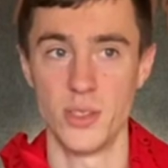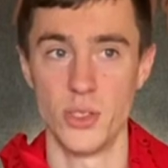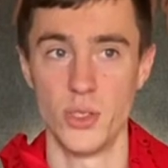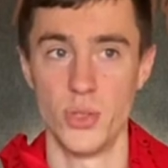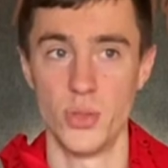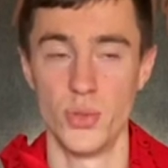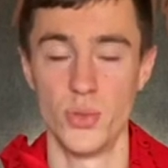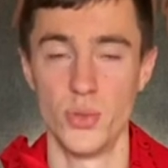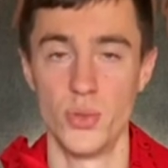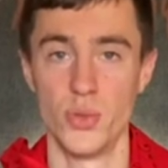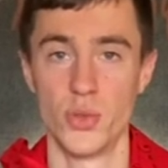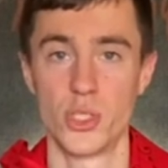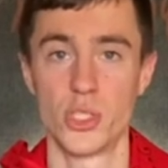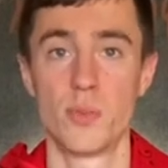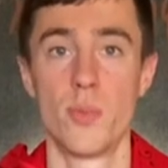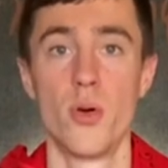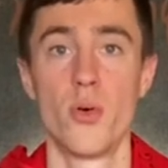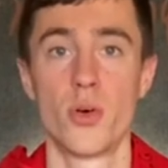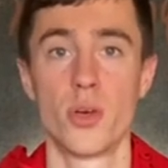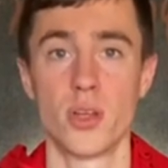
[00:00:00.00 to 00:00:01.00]
you
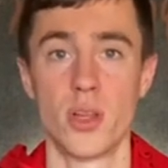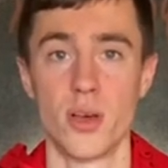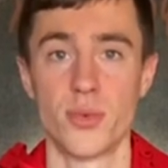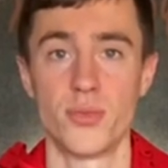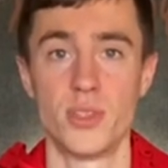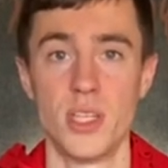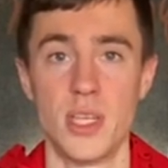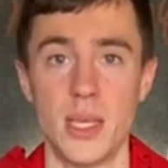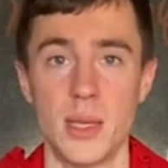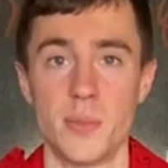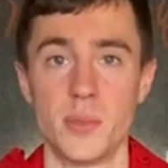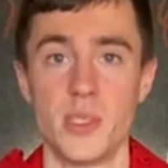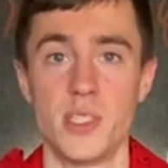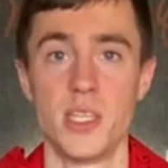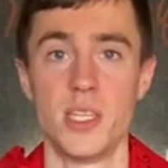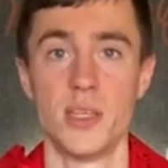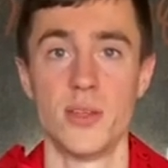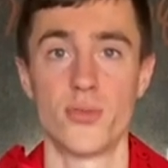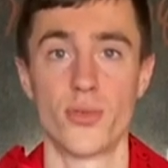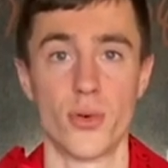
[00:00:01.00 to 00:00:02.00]
smoke enough
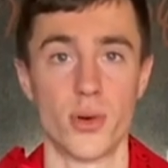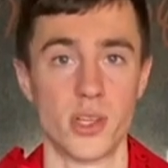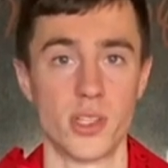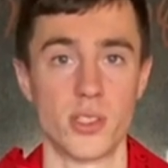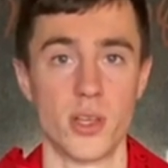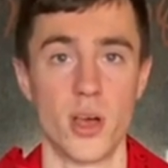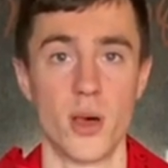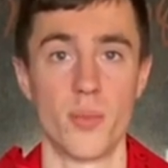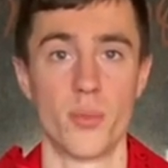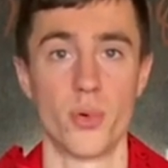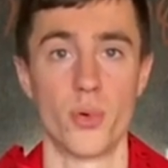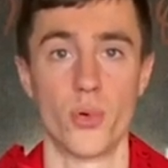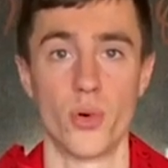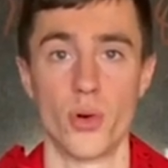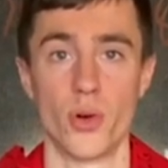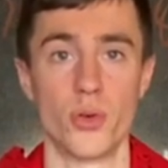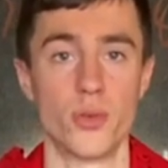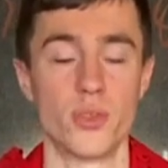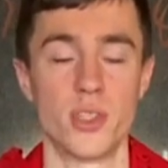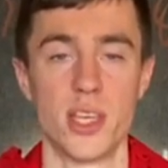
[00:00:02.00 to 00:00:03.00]
DMT, for example,
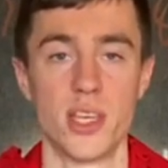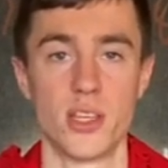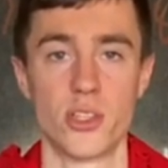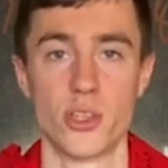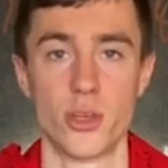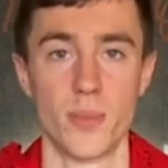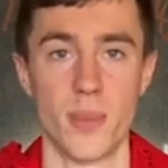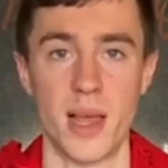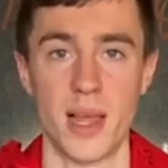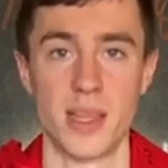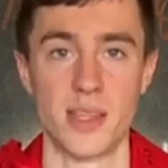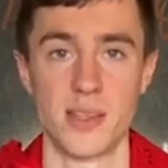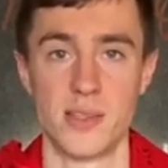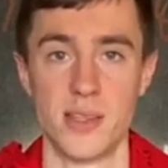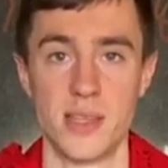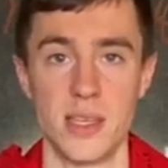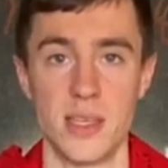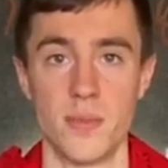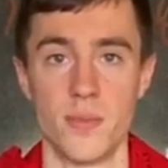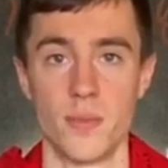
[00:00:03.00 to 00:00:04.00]
or you take some
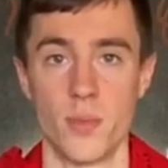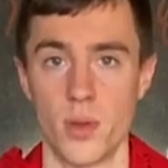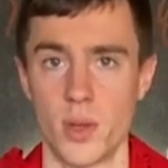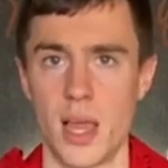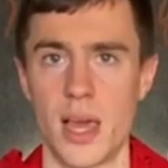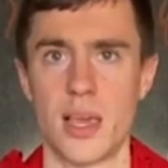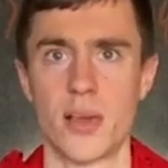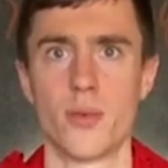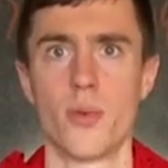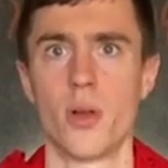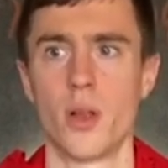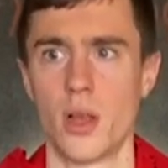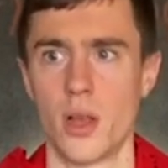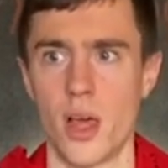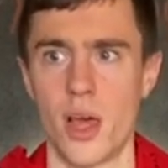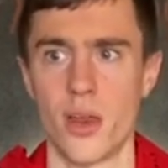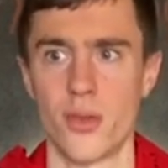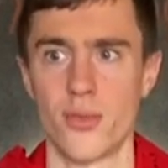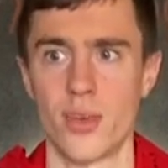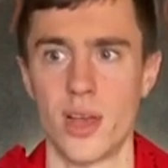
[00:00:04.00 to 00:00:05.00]
LSD, like a lot of